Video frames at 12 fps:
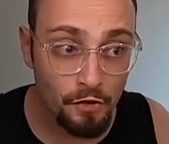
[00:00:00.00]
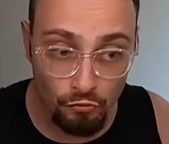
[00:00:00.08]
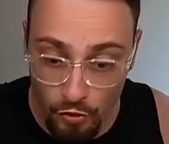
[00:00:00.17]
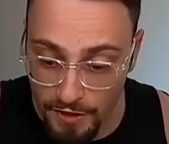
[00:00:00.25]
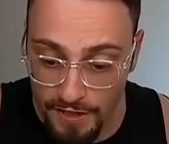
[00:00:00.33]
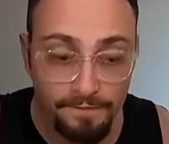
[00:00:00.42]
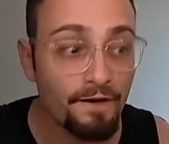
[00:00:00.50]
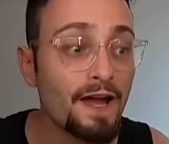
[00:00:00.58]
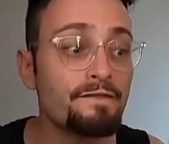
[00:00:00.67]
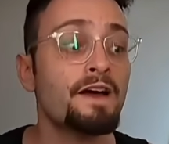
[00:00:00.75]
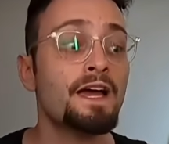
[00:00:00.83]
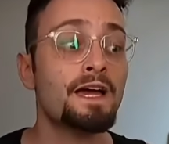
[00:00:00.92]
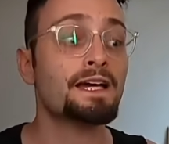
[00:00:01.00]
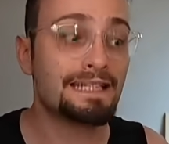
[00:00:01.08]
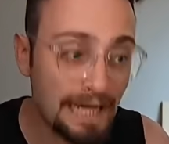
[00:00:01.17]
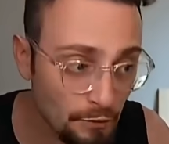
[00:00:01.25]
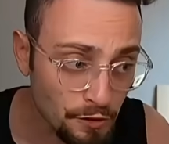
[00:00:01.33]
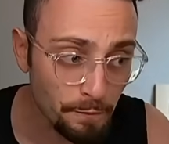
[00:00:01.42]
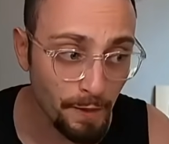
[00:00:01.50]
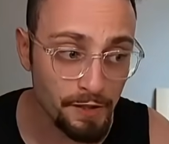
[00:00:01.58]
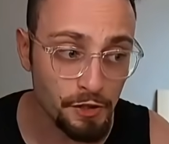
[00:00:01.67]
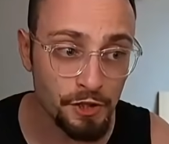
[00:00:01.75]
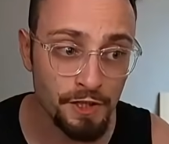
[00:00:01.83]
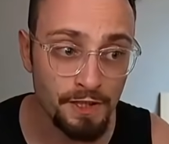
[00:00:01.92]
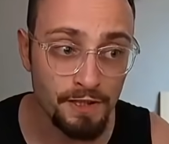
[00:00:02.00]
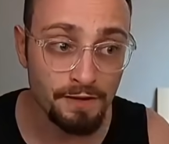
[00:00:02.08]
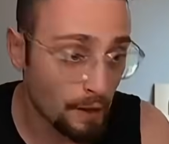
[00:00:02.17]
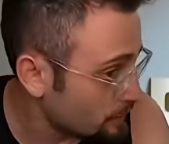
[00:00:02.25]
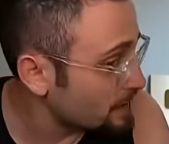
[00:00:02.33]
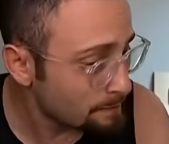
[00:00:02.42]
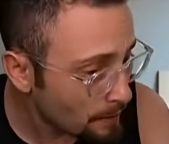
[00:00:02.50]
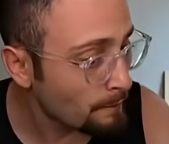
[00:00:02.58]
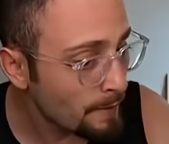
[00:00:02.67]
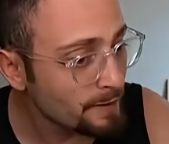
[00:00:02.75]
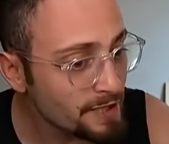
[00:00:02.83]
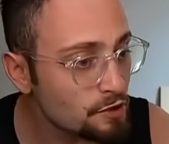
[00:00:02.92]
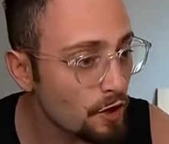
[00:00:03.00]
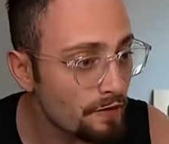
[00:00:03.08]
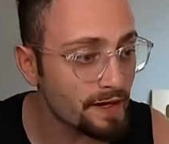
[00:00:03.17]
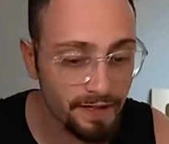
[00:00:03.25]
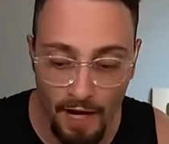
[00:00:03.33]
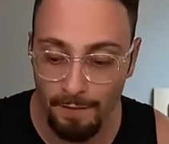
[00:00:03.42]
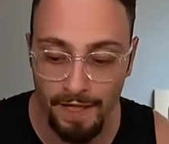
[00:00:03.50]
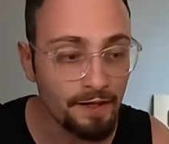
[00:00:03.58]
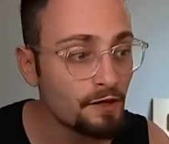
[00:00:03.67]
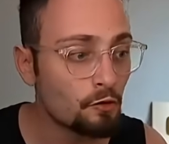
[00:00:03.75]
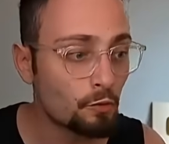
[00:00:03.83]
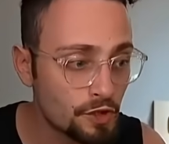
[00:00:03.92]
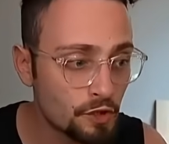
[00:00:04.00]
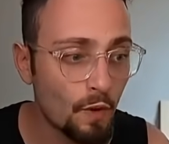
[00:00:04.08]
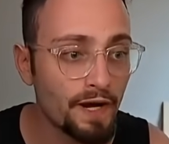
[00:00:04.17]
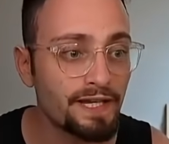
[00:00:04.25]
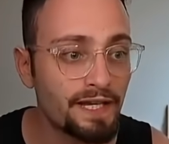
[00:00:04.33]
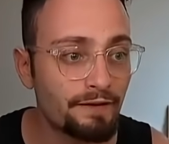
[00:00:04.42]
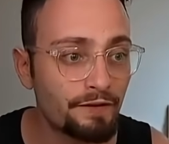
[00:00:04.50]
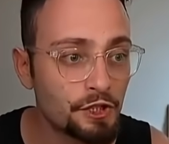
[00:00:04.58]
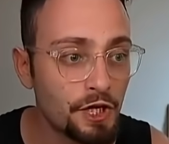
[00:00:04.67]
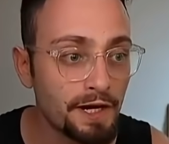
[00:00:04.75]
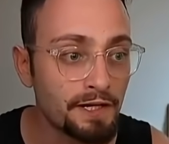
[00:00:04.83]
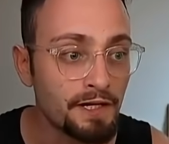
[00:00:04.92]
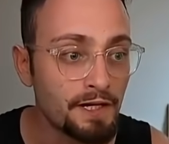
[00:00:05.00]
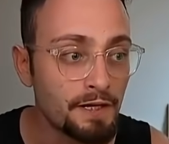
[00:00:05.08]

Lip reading: Rook c5, counterpunch. Now he probably saw that coming, which is why he gave a check.